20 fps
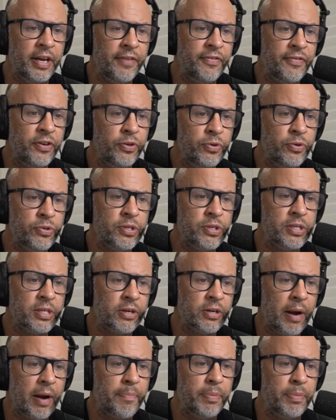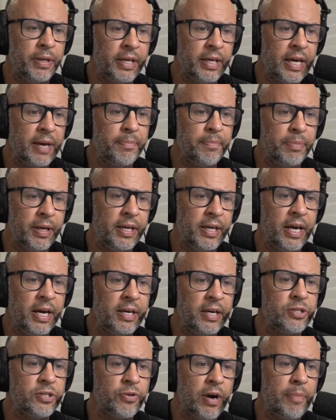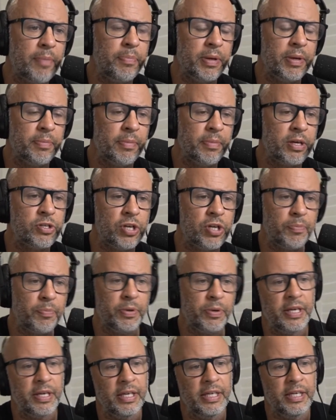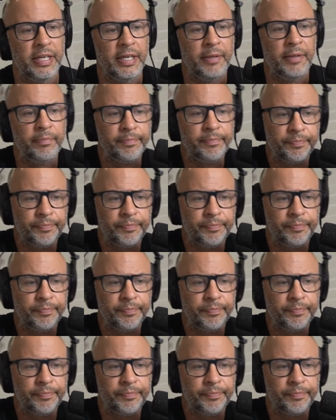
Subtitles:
If he uses a grappling game plan, how does grappling match up with Ilya?